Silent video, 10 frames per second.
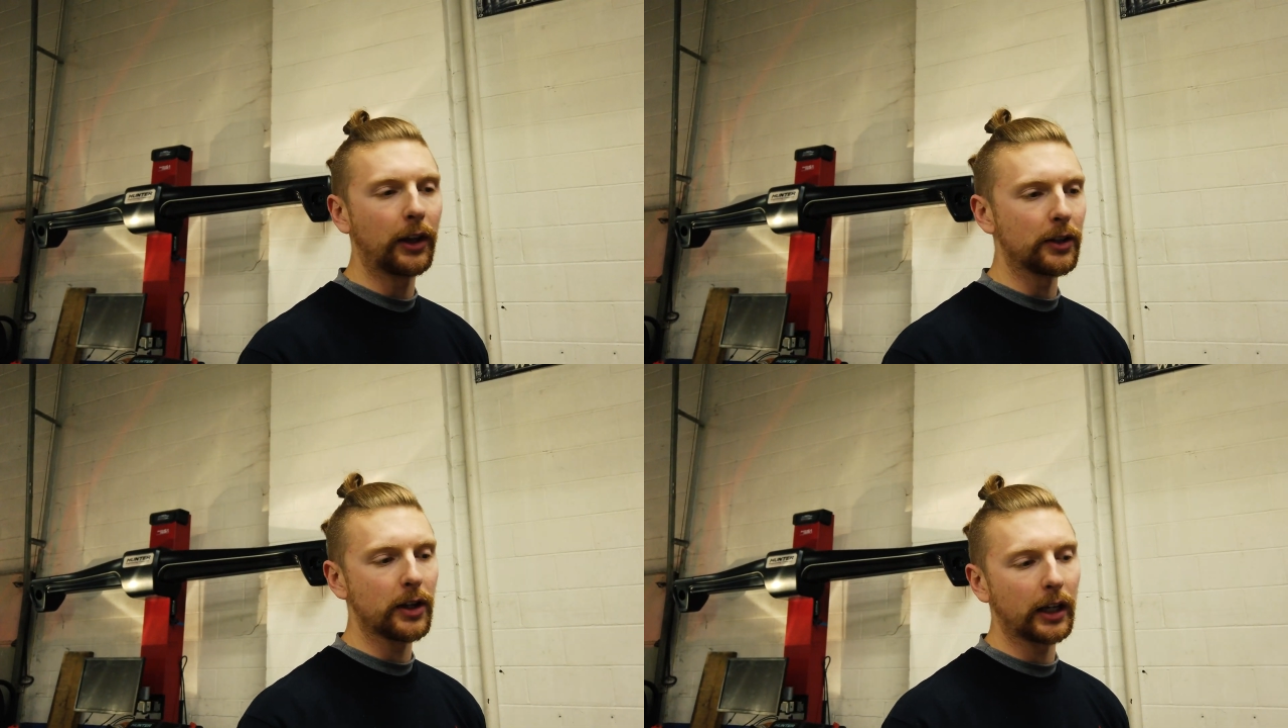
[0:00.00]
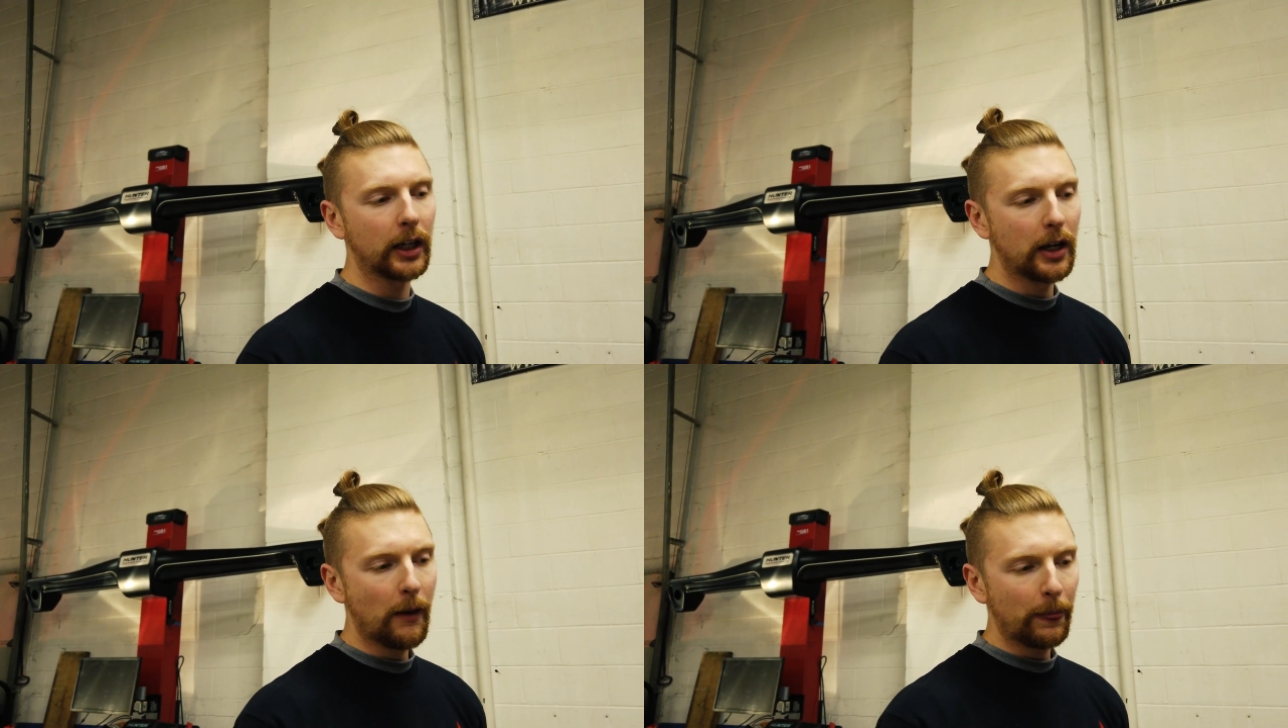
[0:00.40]
Things like,
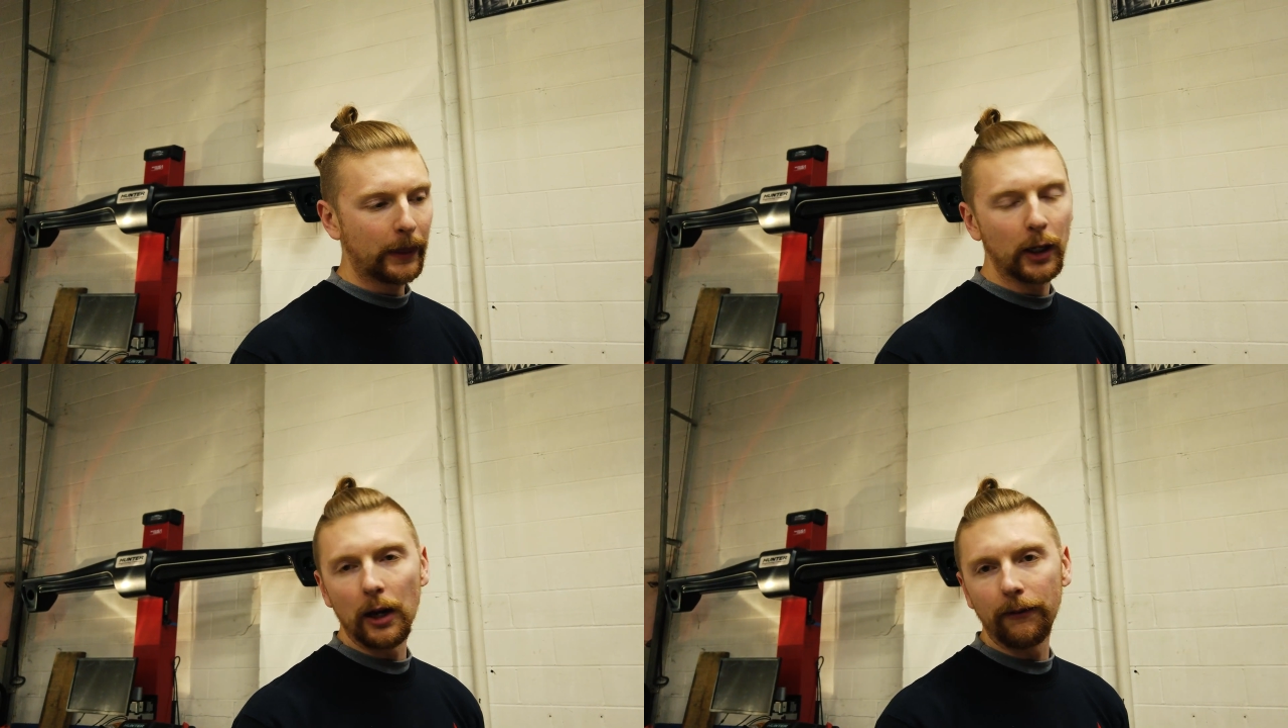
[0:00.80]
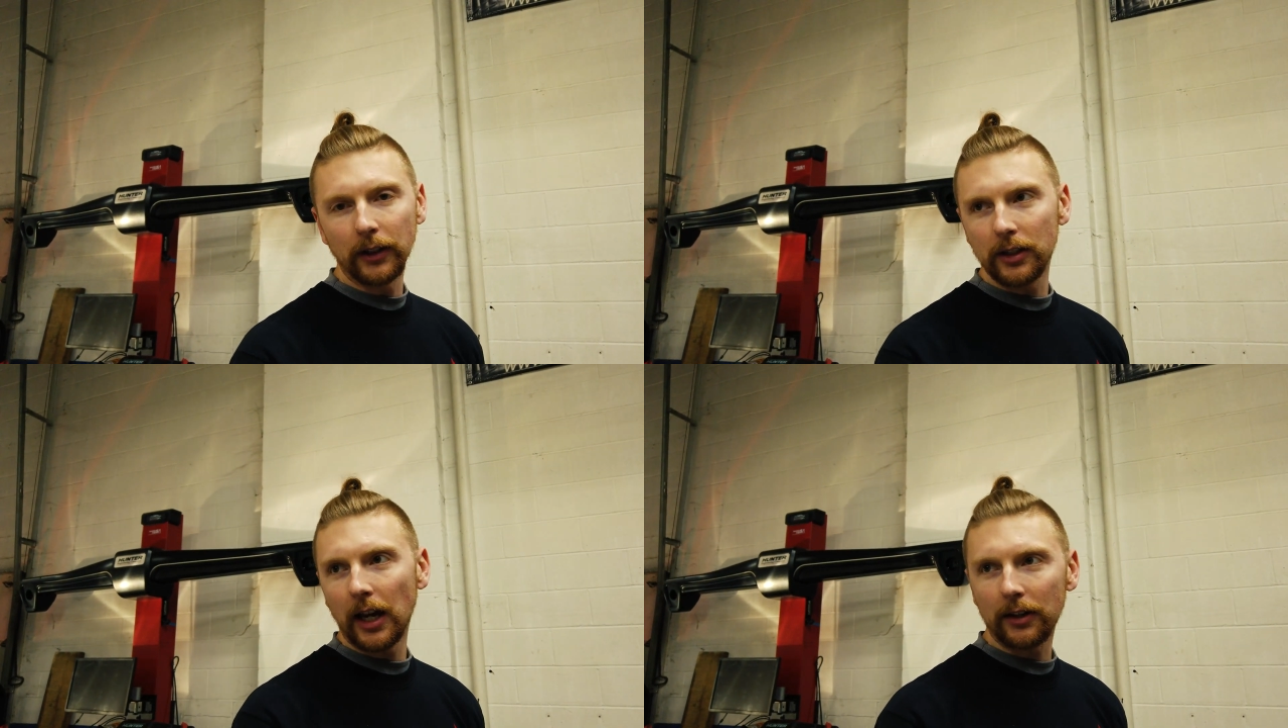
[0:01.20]
if it
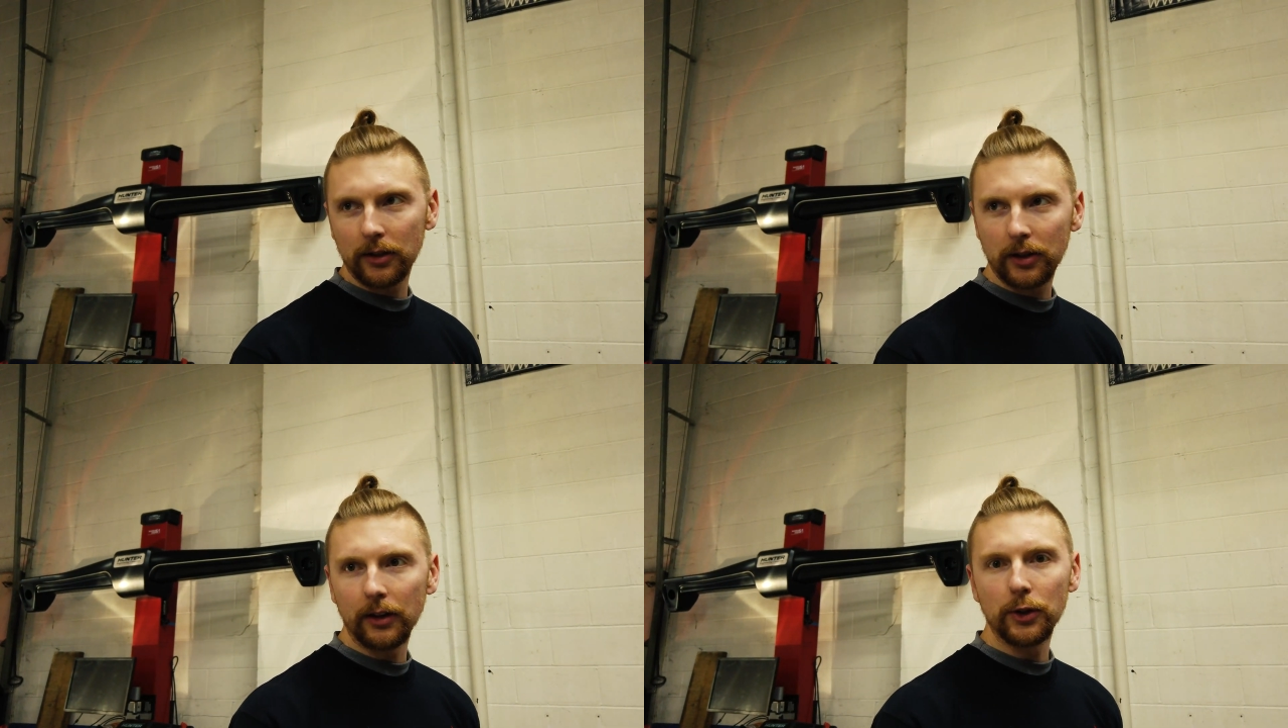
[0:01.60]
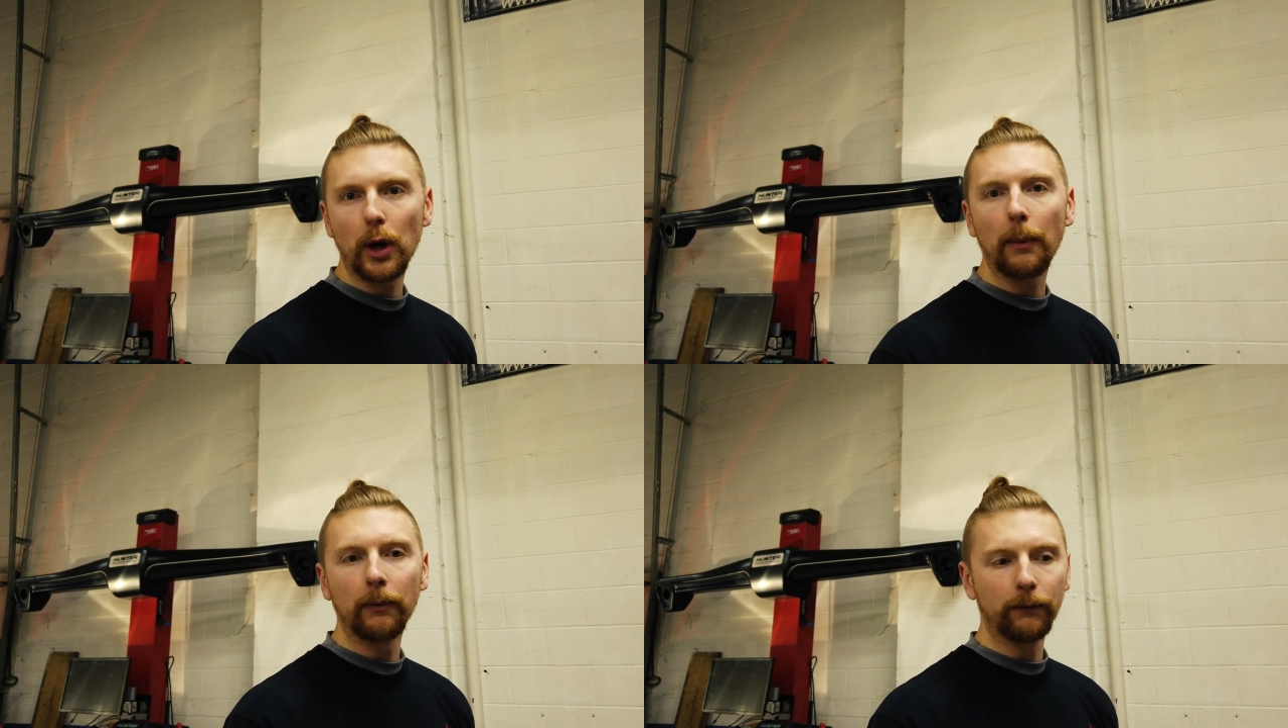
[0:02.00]
detects a sudden
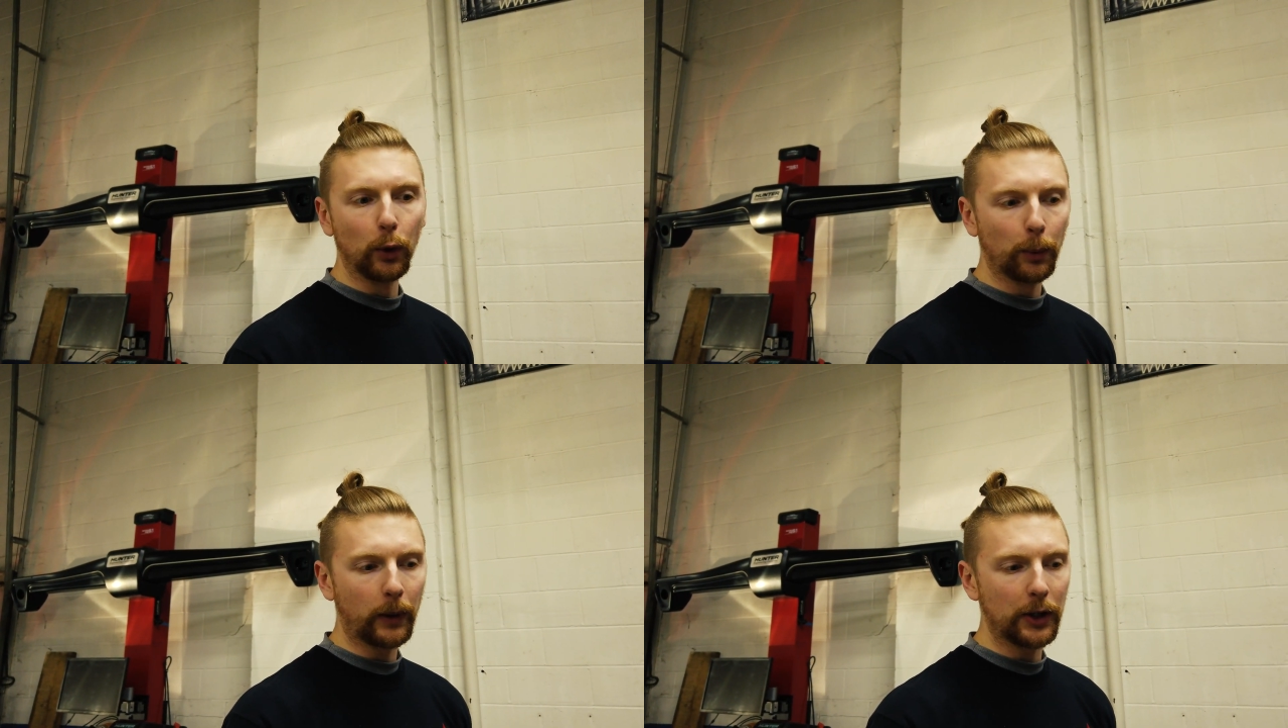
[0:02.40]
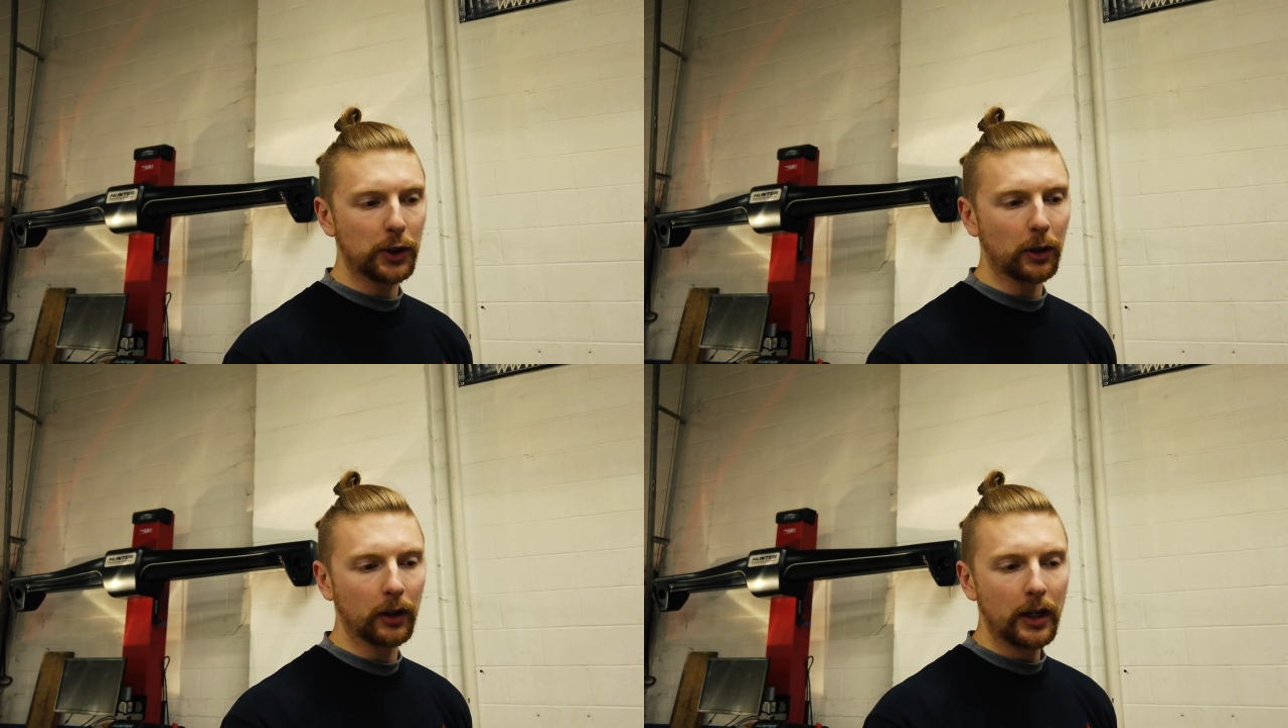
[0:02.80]
drop in fuel
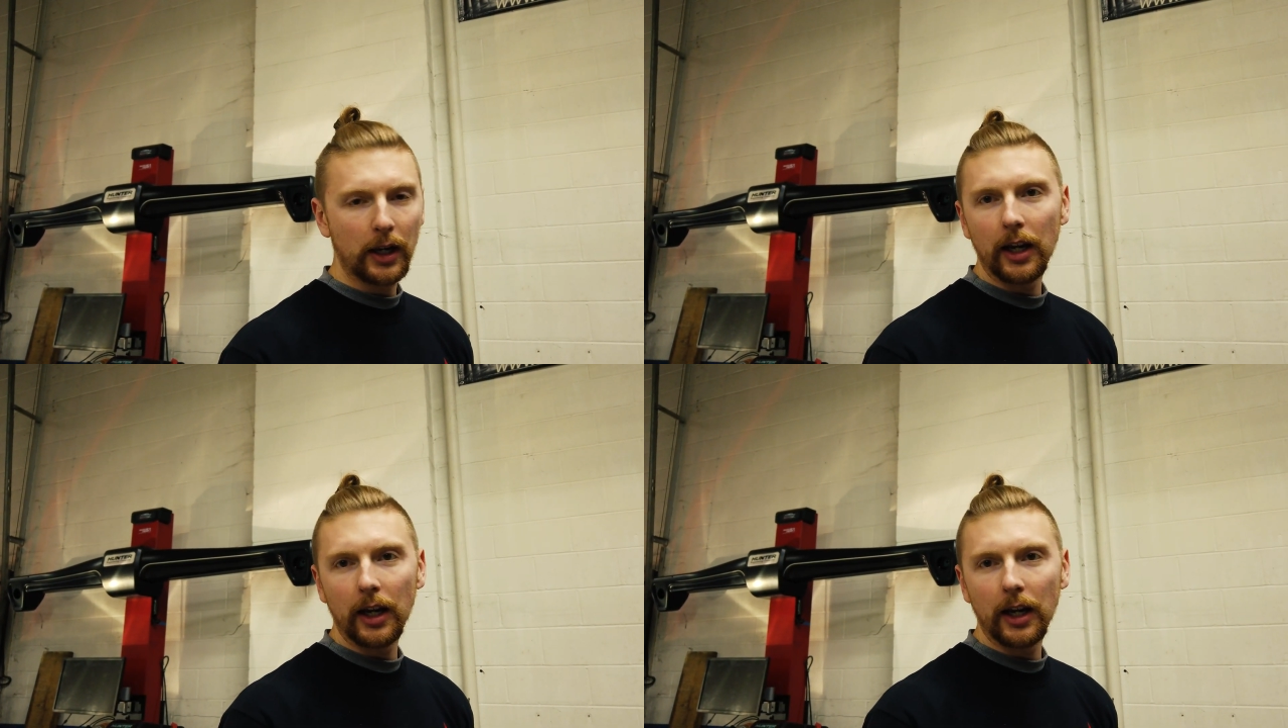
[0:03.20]
pressure,